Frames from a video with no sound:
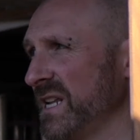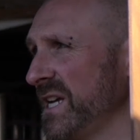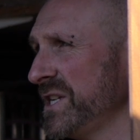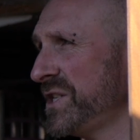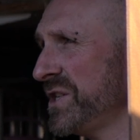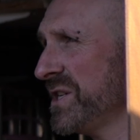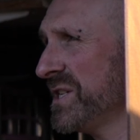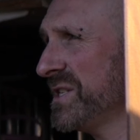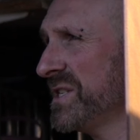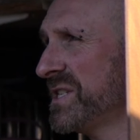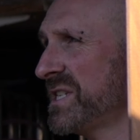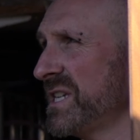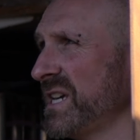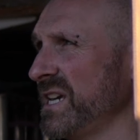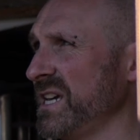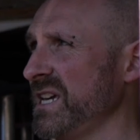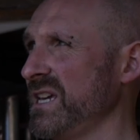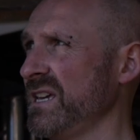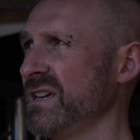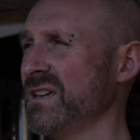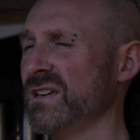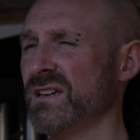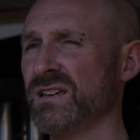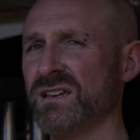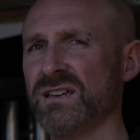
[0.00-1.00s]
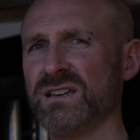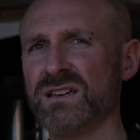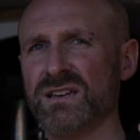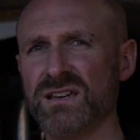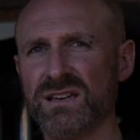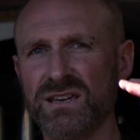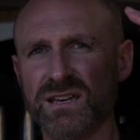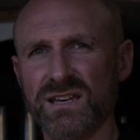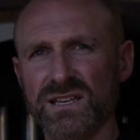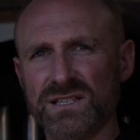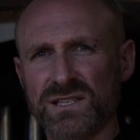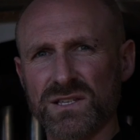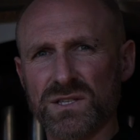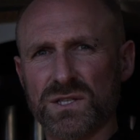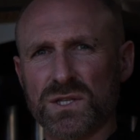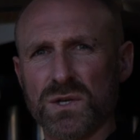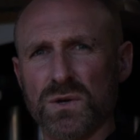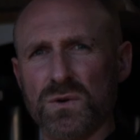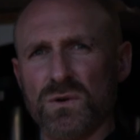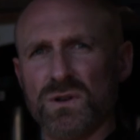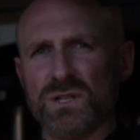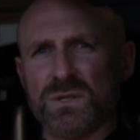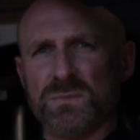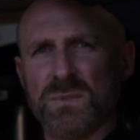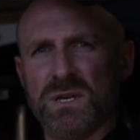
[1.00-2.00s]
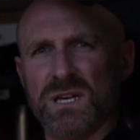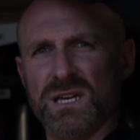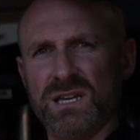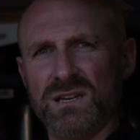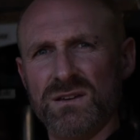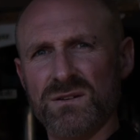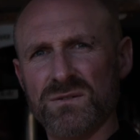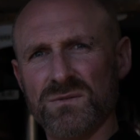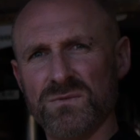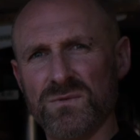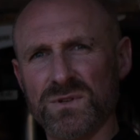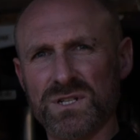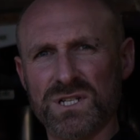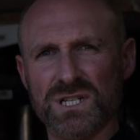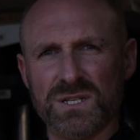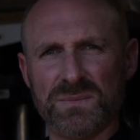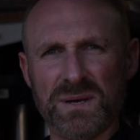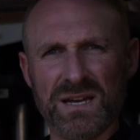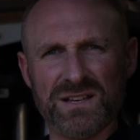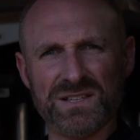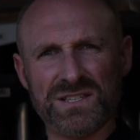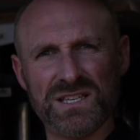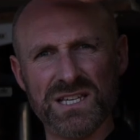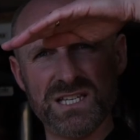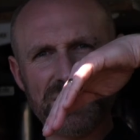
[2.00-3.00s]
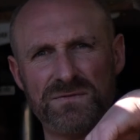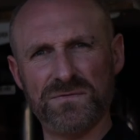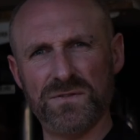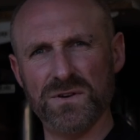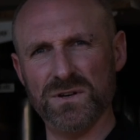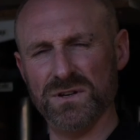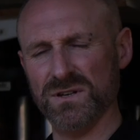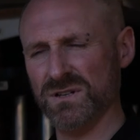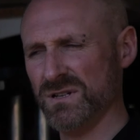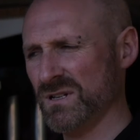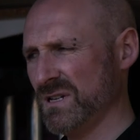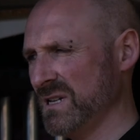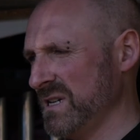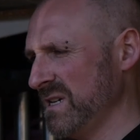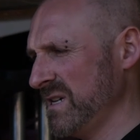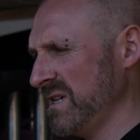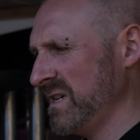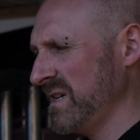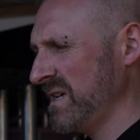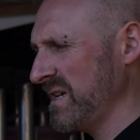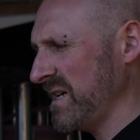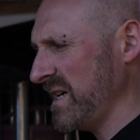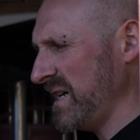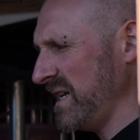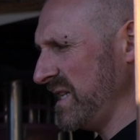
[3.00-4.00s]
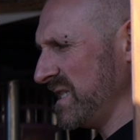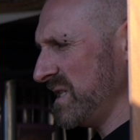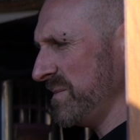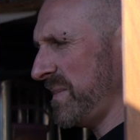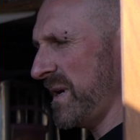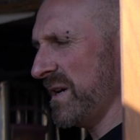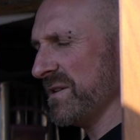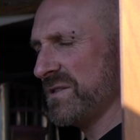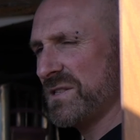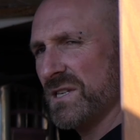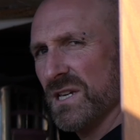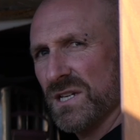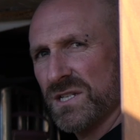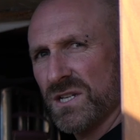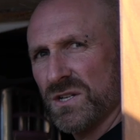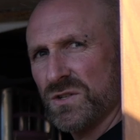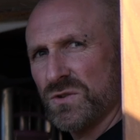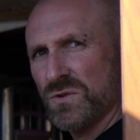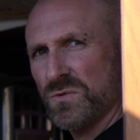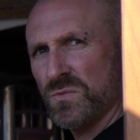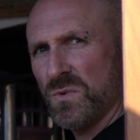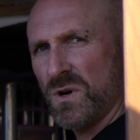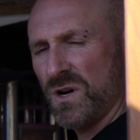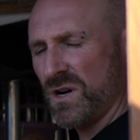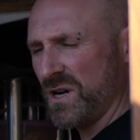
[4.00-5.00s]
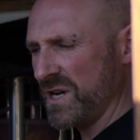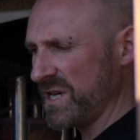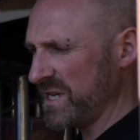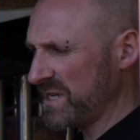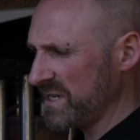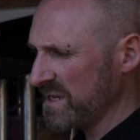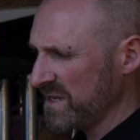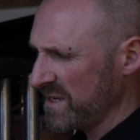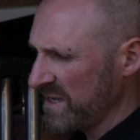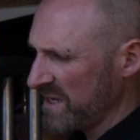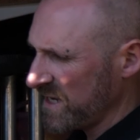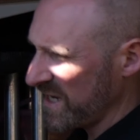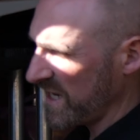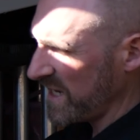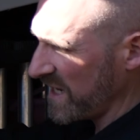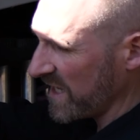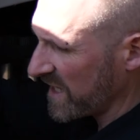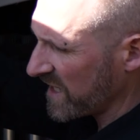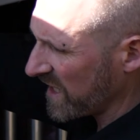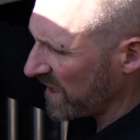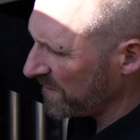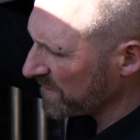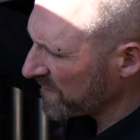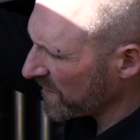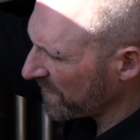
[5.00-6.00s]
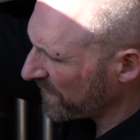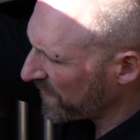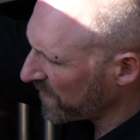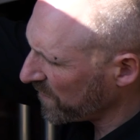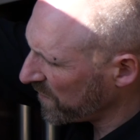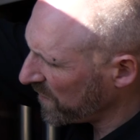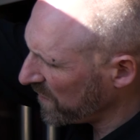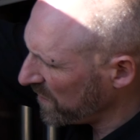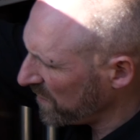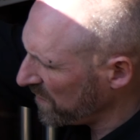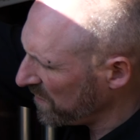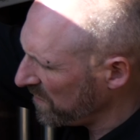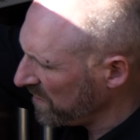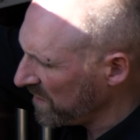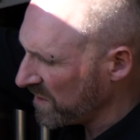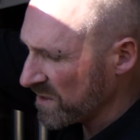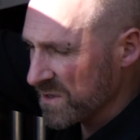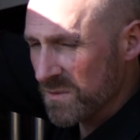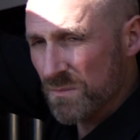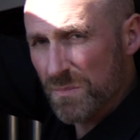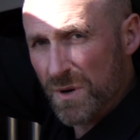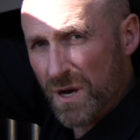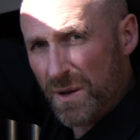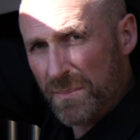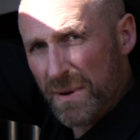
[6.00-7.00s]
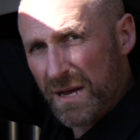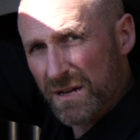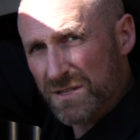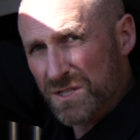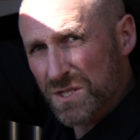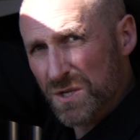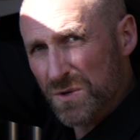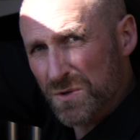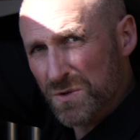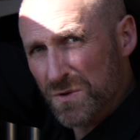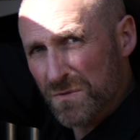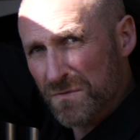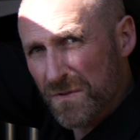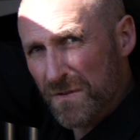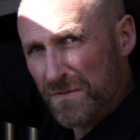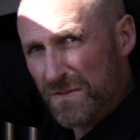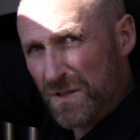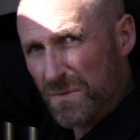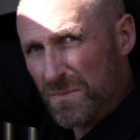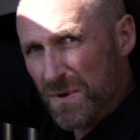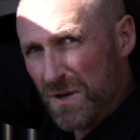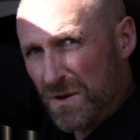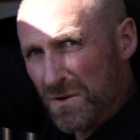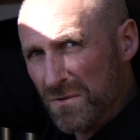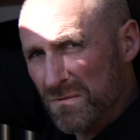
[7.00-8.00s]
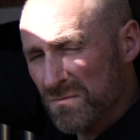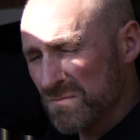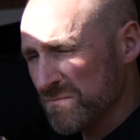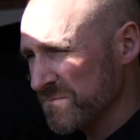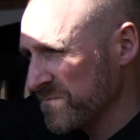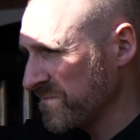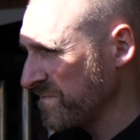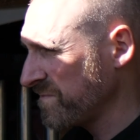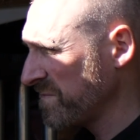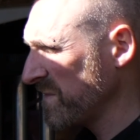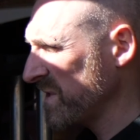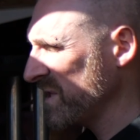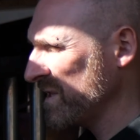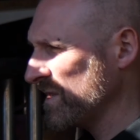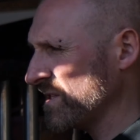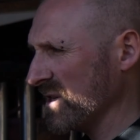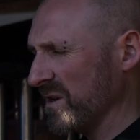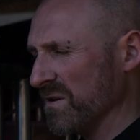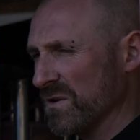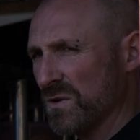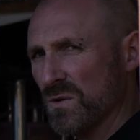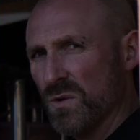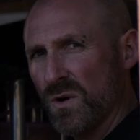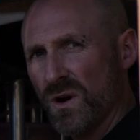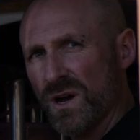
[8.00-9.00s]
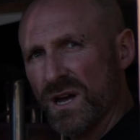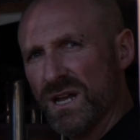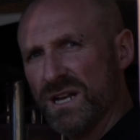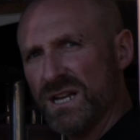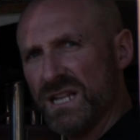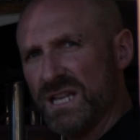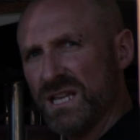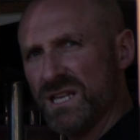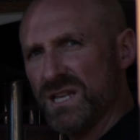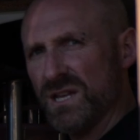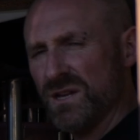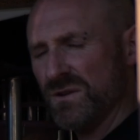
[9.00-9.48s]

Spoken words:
And as you can see, it's as tall as me, which is about 6 foot, and it's about 600 wide, and it comes off the wall by about 250 mil. So quite a neat